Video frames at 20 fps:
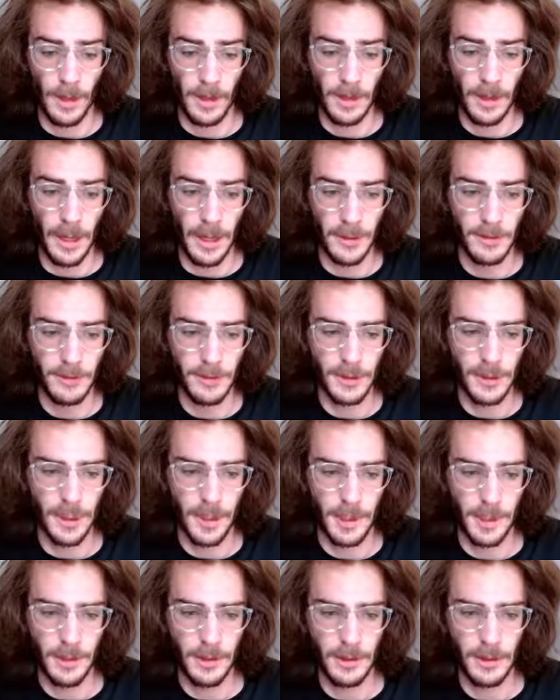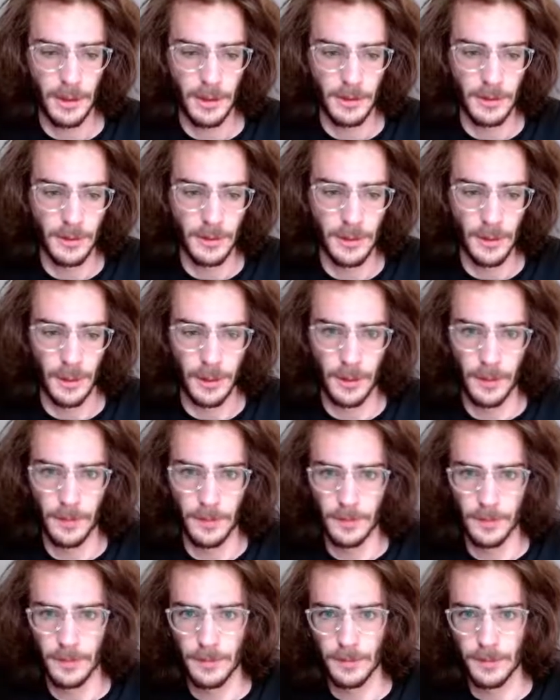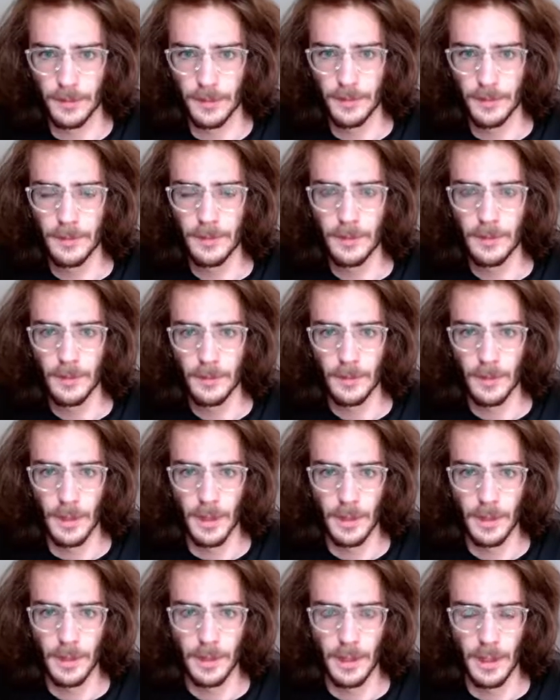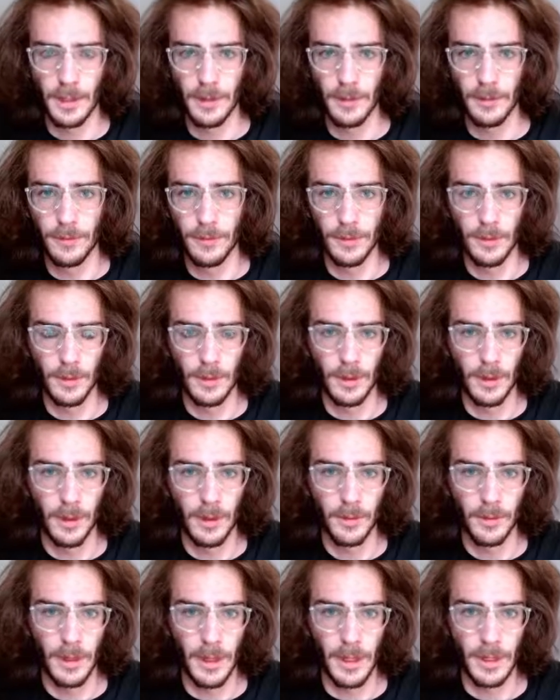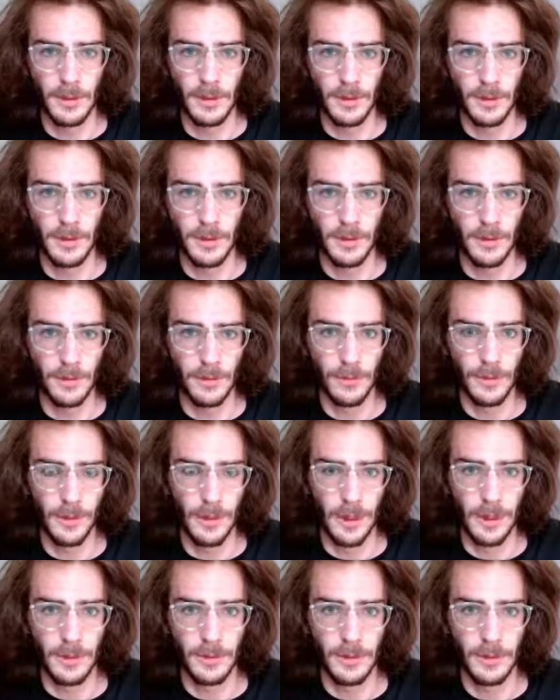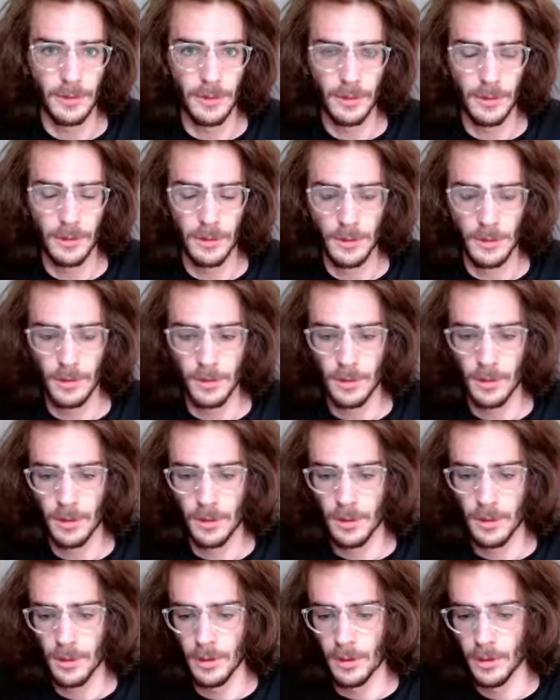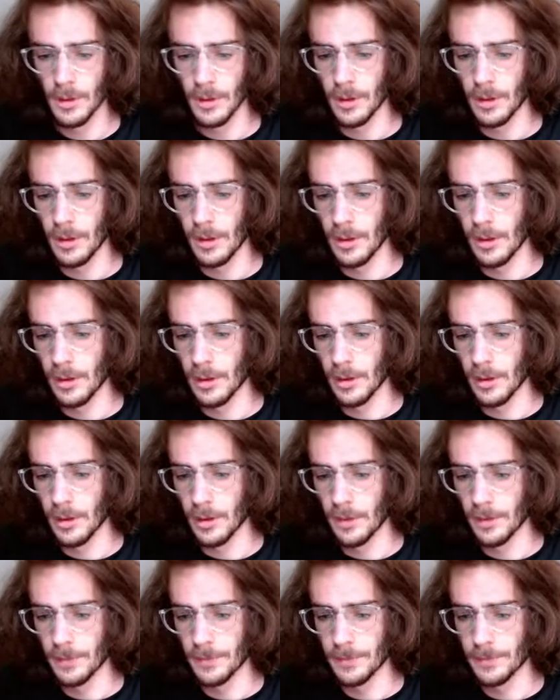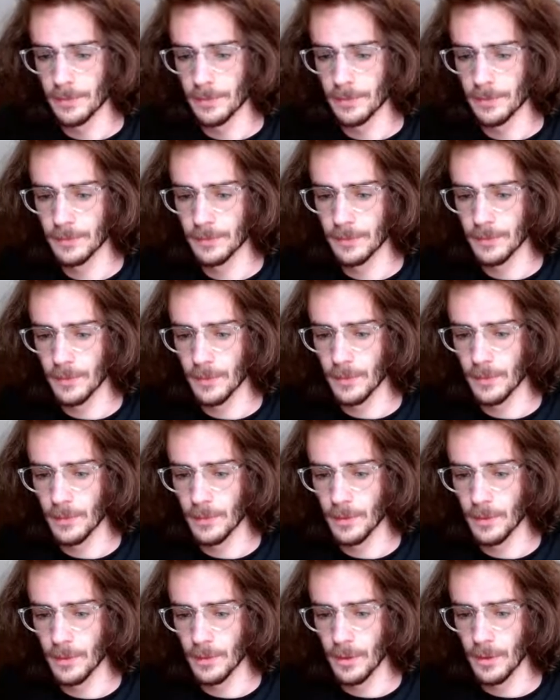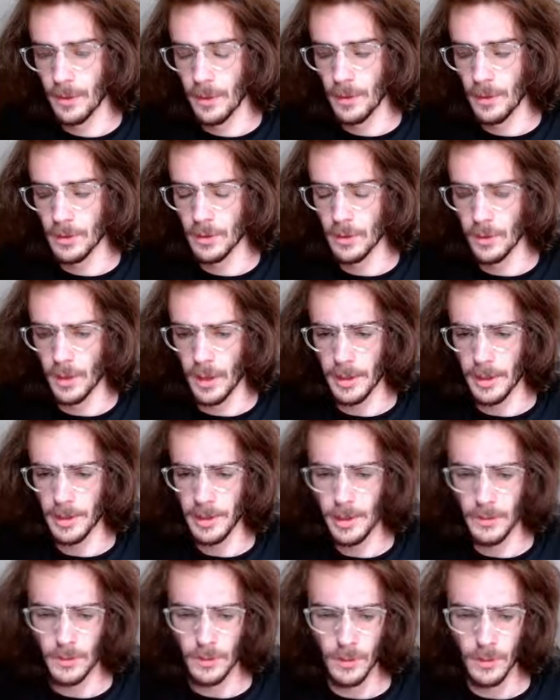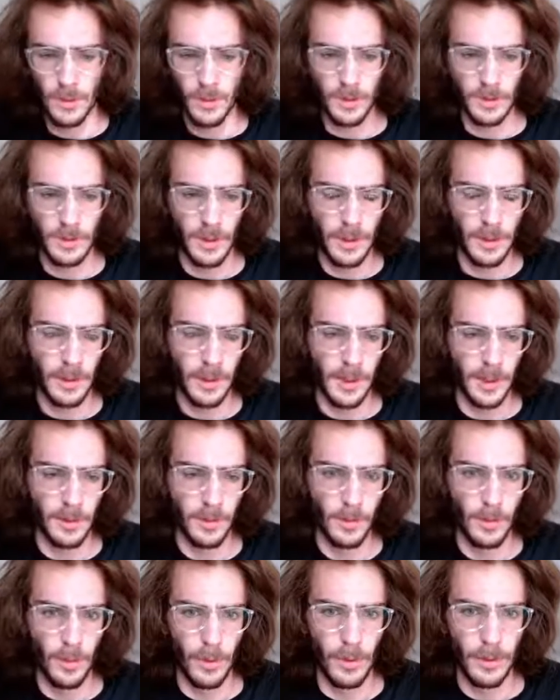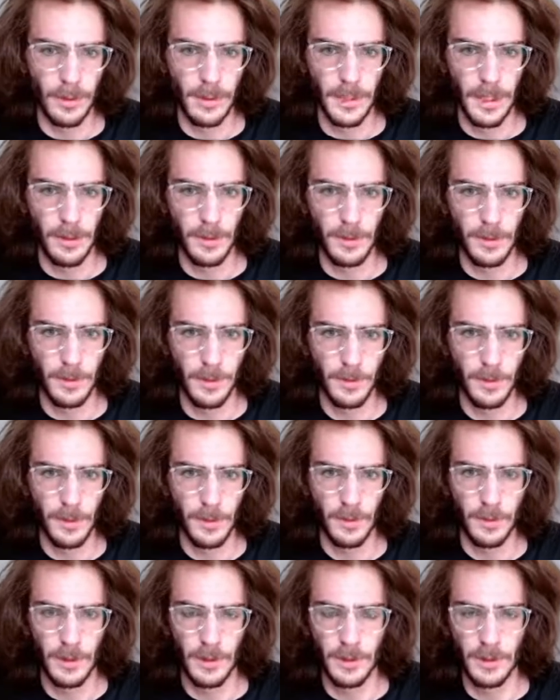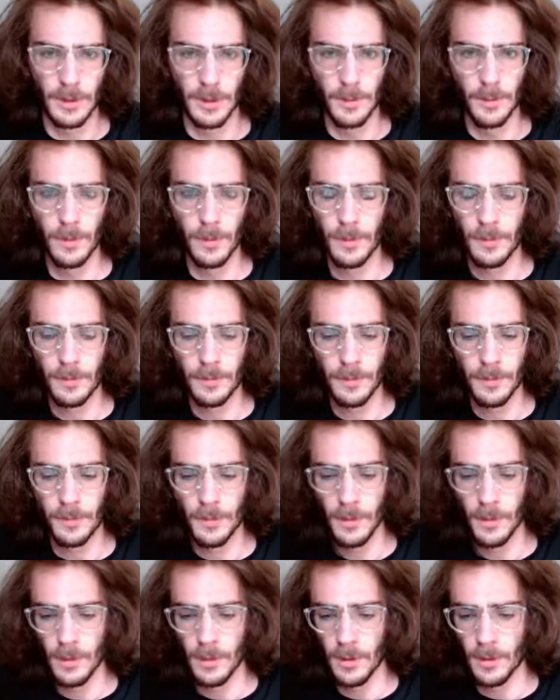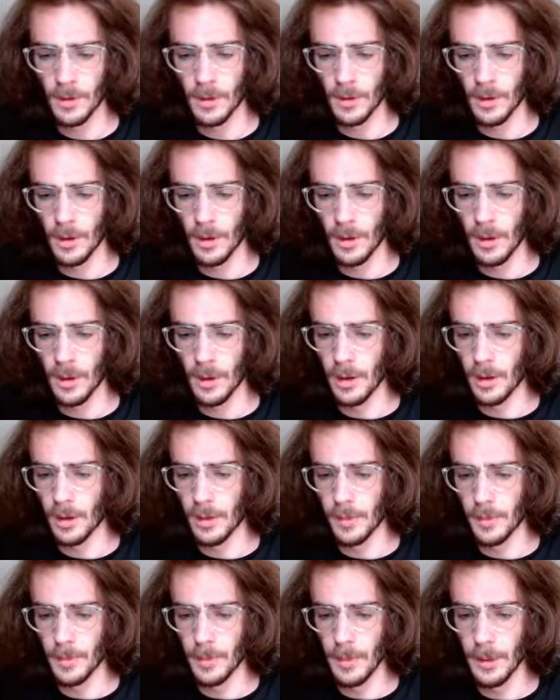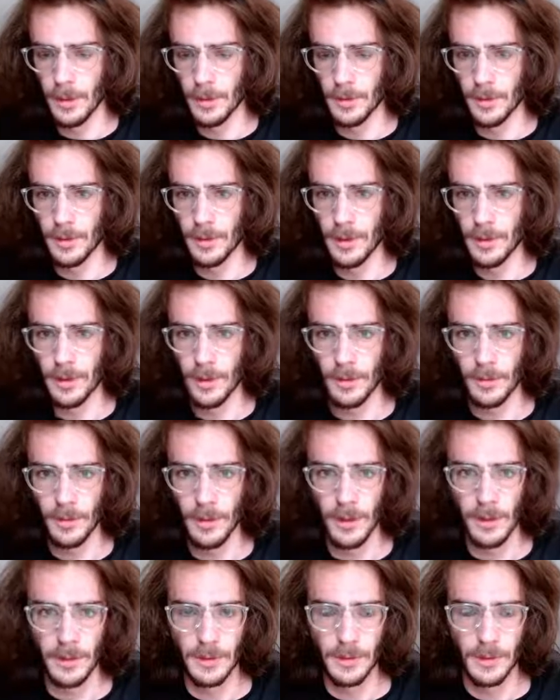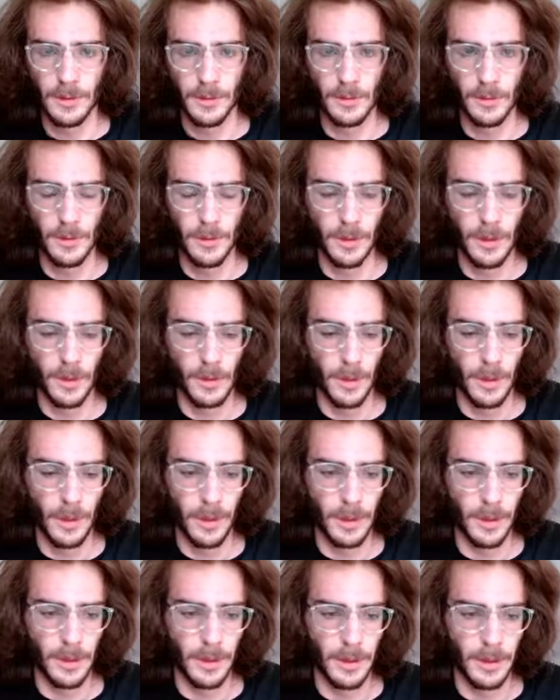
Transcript: live chat that's like intended for agencies and freelancers. Um, so I think that was cool. Is trying to like boil it down to something really simple. But the thing that I realized is really where